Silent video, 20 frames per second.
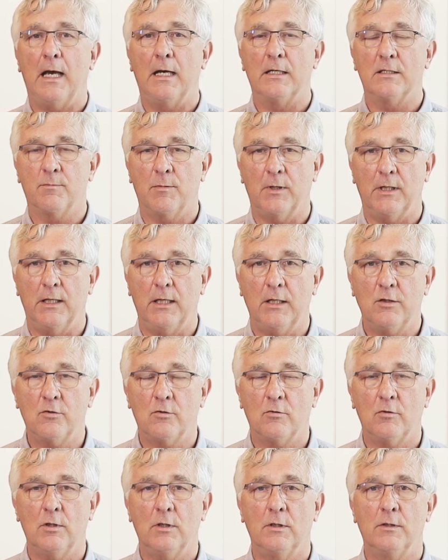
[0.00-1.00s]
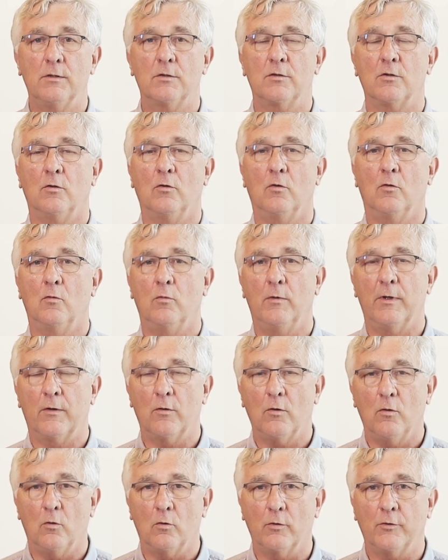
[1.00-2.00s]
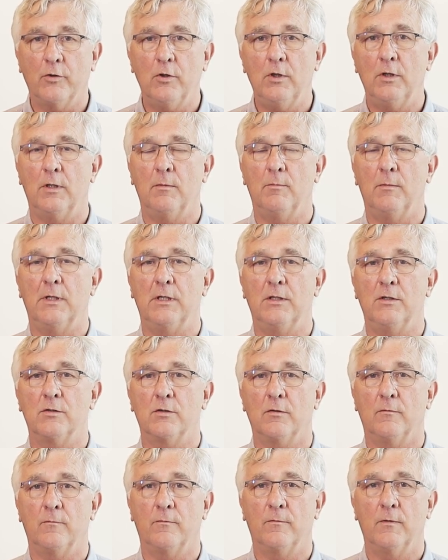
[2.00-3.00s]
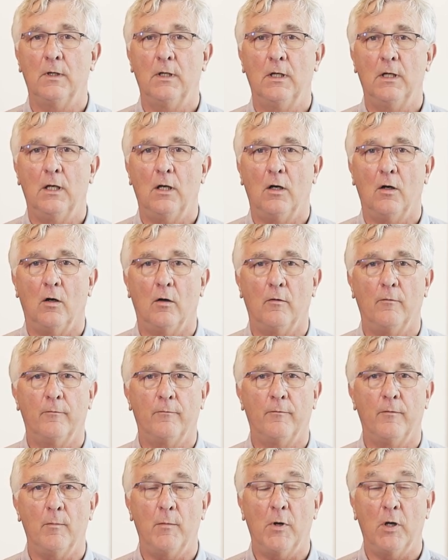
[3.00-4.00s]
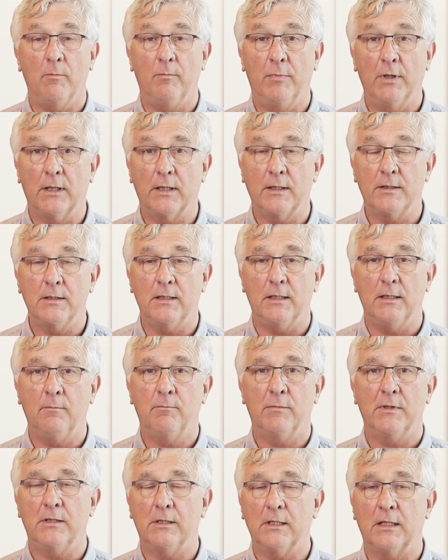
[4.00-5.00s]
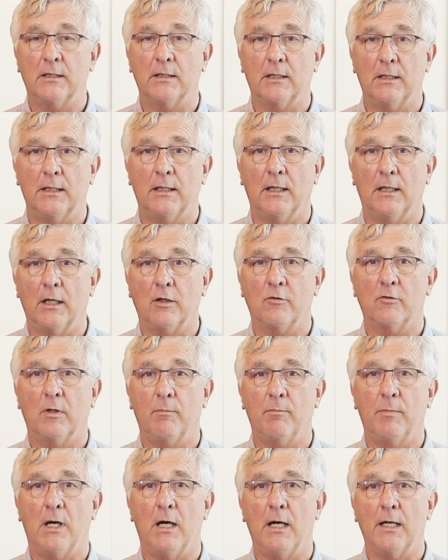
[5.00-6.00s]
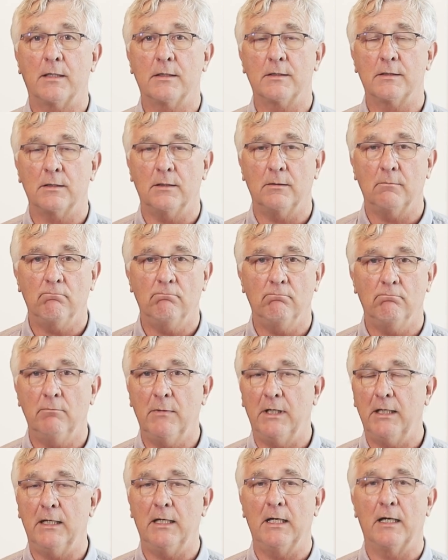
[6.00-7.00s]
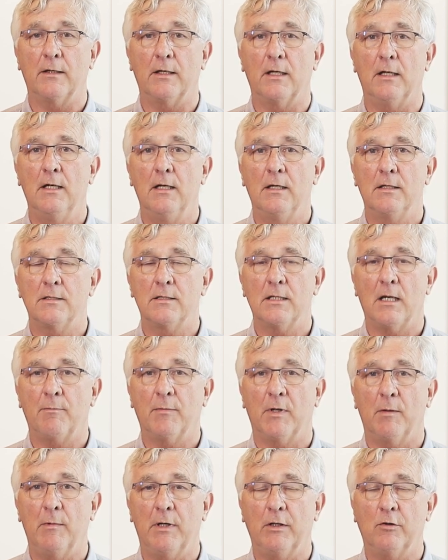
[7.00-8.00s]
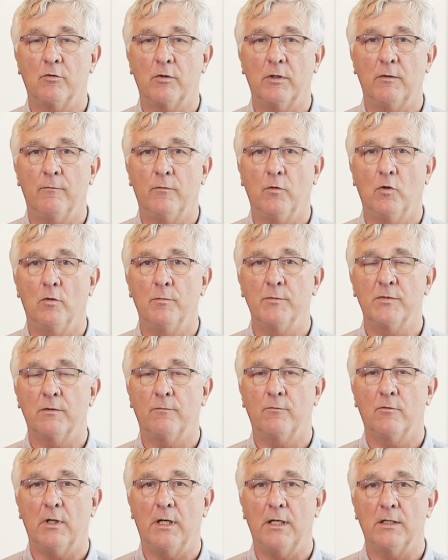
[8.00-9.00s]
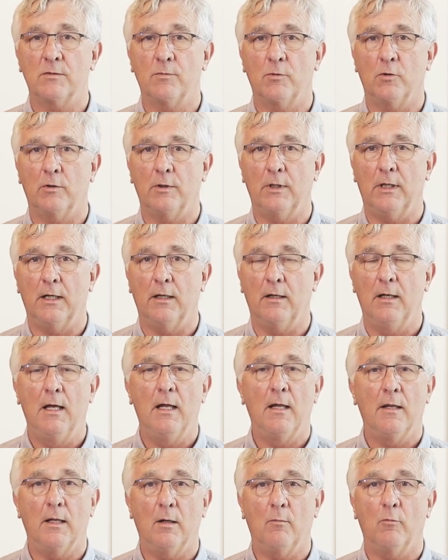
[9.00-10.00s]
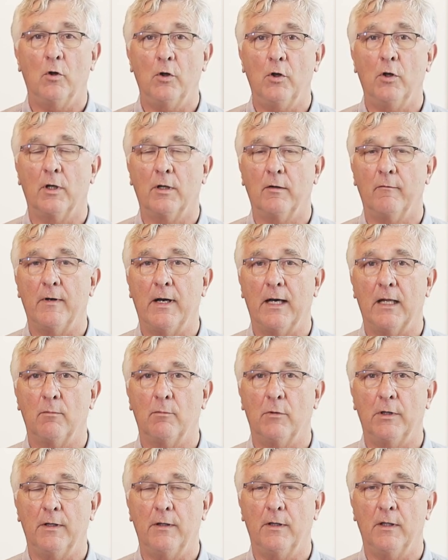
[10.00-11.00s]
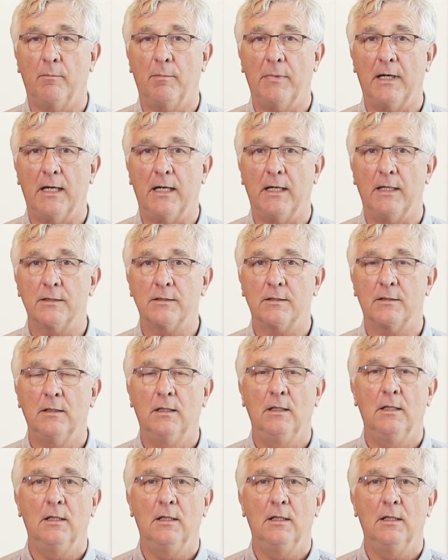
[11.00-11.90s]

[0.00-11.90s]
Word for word: as pedestrians or with alternate means of, of mobility, particularly electric bikes and many other supplementary forms of transport now that were not available in the past.